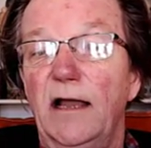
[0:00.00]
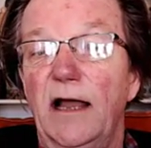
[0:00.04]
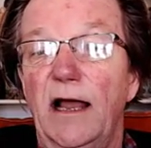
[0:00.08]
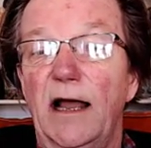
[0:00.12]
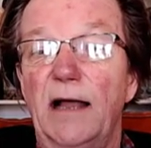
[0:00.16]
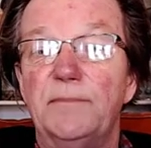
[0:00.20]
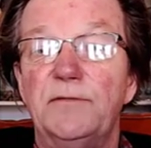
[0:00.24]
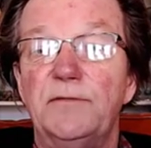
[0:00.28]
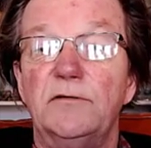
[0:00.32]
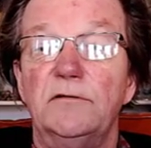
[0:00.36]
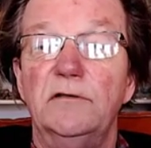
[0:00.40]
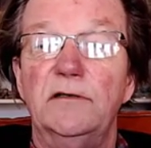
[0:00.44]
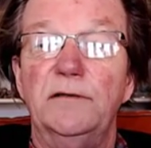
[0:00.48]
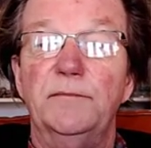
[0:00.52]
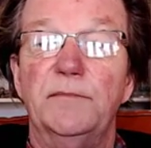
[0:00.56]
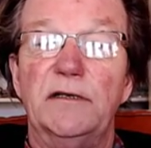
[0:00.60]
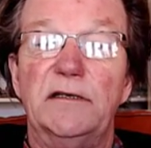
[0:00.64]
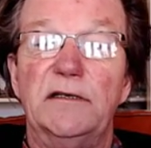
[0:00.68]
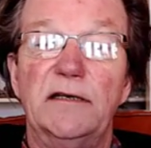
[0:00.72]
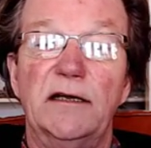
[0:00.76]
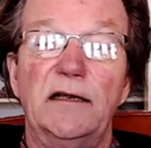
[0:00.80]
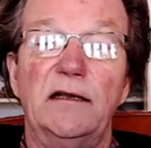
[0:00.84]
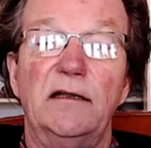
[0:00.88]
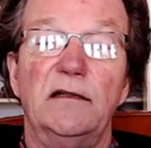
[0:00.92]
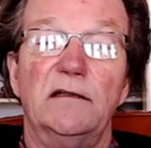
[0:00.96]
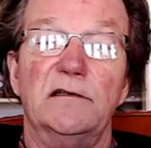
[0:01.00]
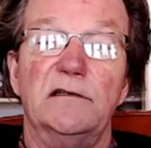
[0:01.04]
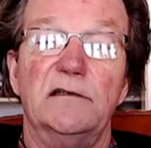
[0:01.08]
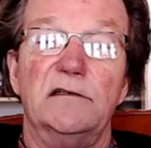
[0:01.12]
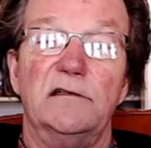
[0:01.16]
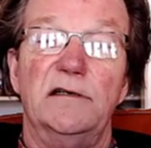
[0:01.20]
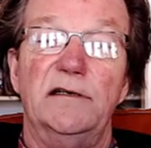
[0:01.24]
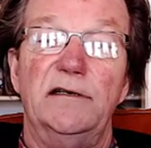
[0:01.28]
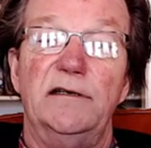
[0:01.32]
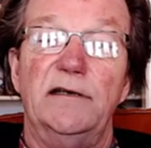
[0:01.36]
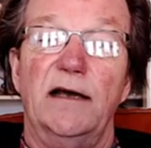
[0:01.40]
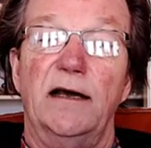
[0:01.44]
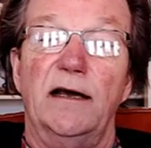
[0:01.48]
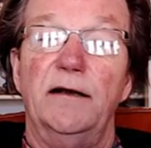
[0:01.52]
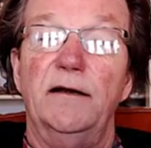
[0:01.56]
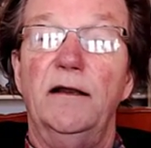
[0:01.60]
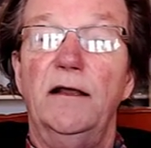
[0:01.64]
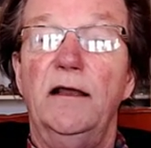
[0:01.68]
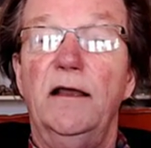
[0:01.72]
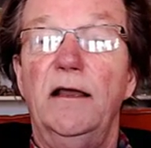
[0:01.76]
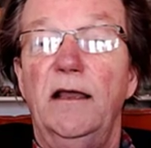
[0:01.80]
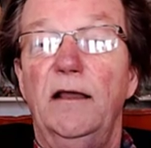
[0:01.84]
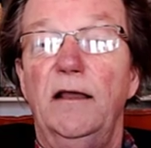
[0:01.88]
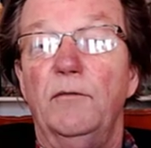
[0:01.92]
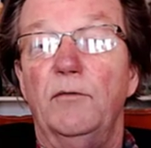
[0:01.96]
Absolutely meticulously done
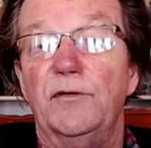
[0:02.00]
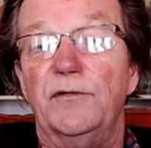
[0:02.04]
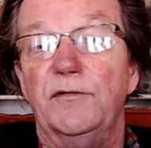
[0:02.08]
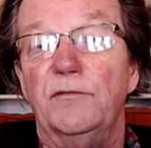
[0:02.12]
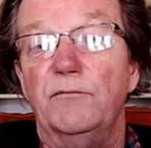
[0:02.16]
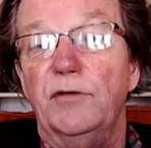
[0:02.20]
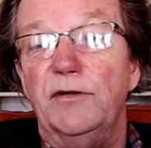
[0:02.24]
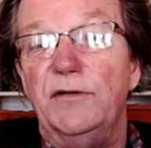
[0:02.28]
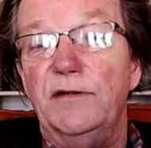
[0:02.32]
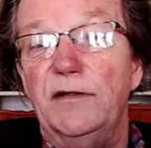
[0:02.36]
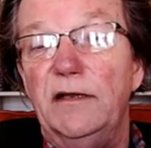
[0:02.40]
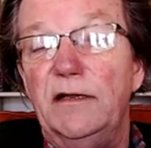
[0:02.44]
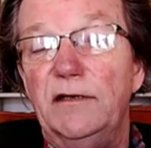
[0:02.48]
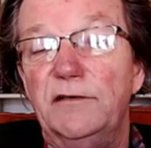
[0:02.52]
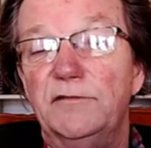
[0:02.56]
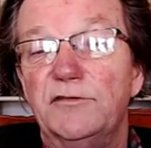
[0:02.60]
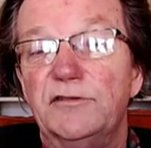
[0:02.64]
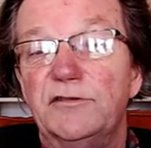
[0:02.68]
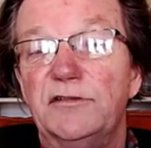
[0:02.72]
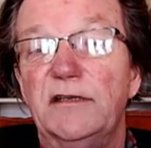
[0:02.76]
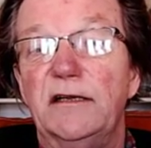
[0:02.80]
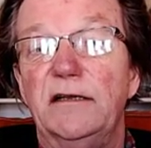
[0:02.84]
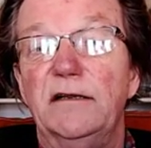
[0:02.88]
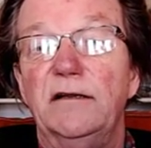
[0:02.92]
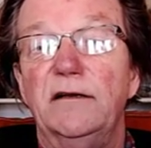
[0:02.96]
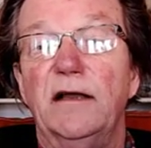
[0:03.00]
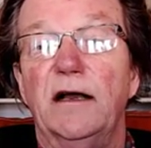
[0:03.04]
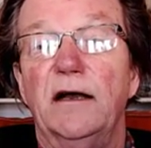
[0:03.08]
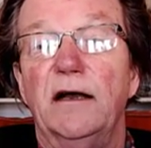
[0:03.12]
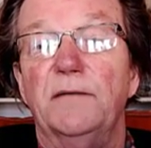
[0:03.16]
with interesting